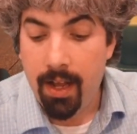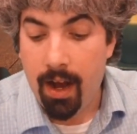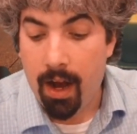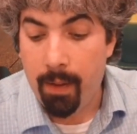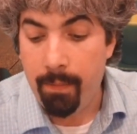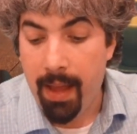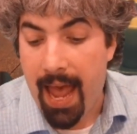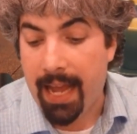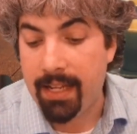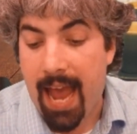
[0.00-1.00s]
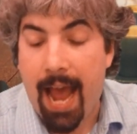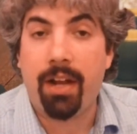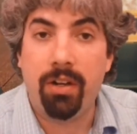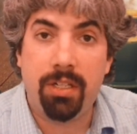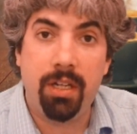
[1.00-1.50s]
and
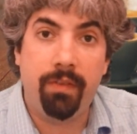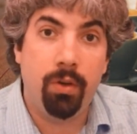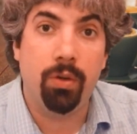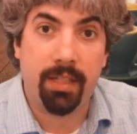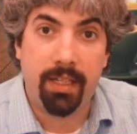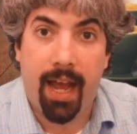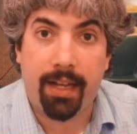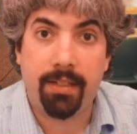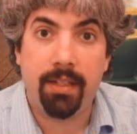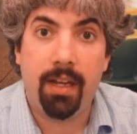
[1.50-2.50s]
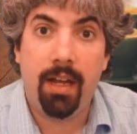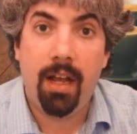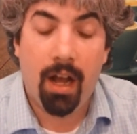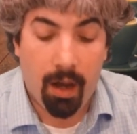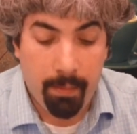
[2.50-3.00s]
accuracy of Google's index,
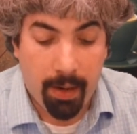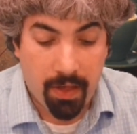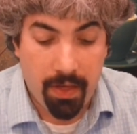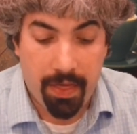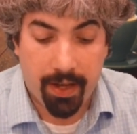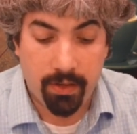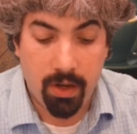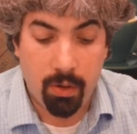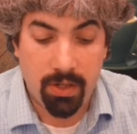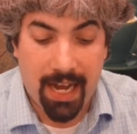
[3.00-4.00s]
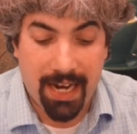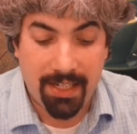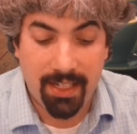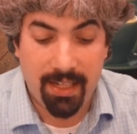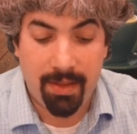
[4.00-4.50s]
amongst other things. So it was
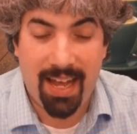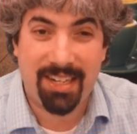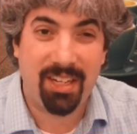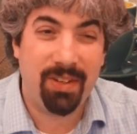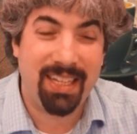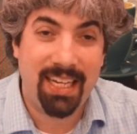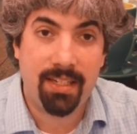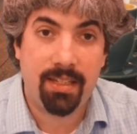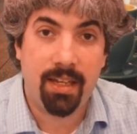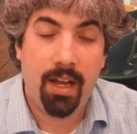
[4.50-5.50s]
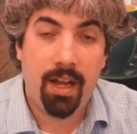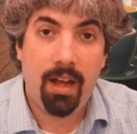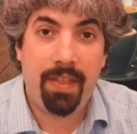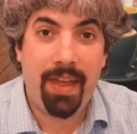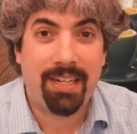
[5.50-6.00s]
actually something they actually released,
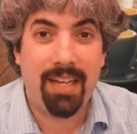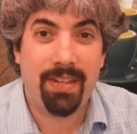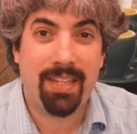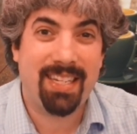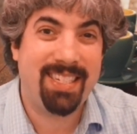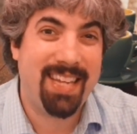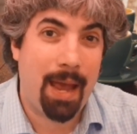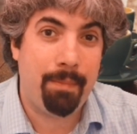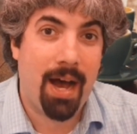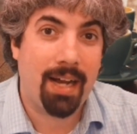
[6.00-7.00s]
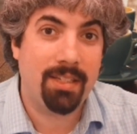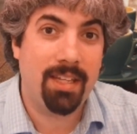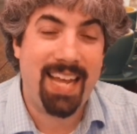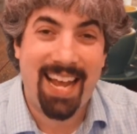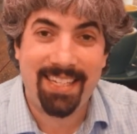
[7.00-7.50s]
and they actually gave us a sandbox to
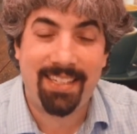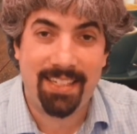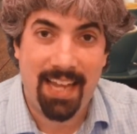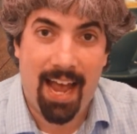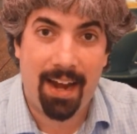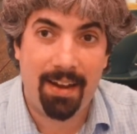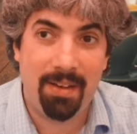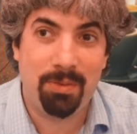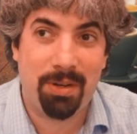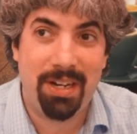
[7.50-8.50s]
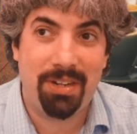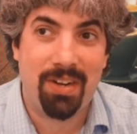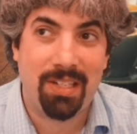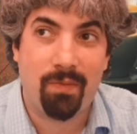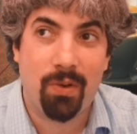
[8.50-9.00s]
test this at. It was pretty
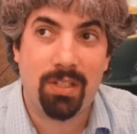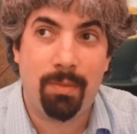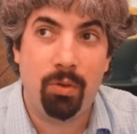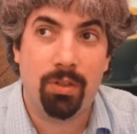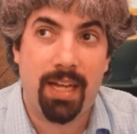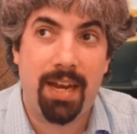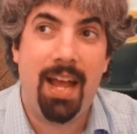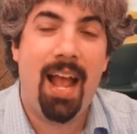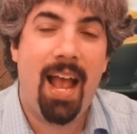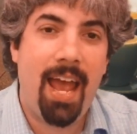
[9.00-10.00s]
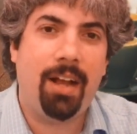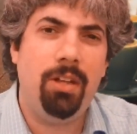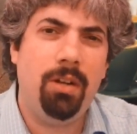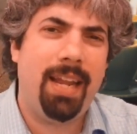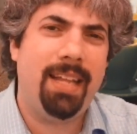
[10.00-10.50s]
interesting. The first time Google said, hey, could
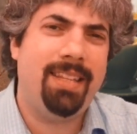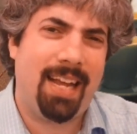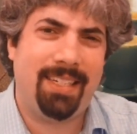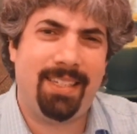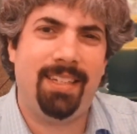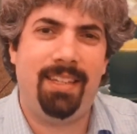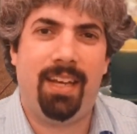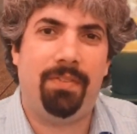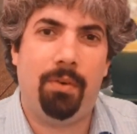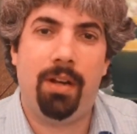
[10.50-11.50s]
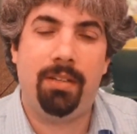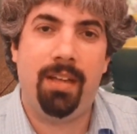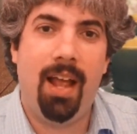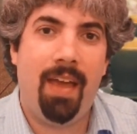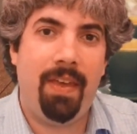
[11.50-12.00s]
you go ahead and test this index for
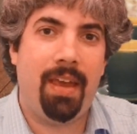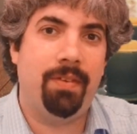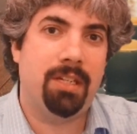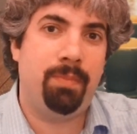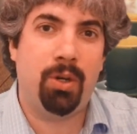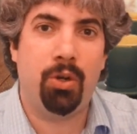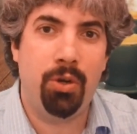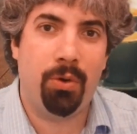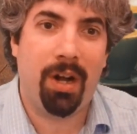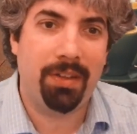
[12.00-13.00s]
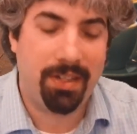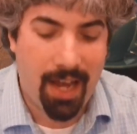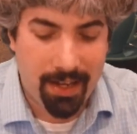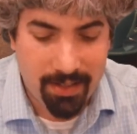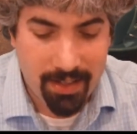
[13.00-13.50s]
us? And they gave us a special URL to
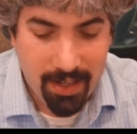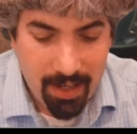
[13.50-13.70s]
test.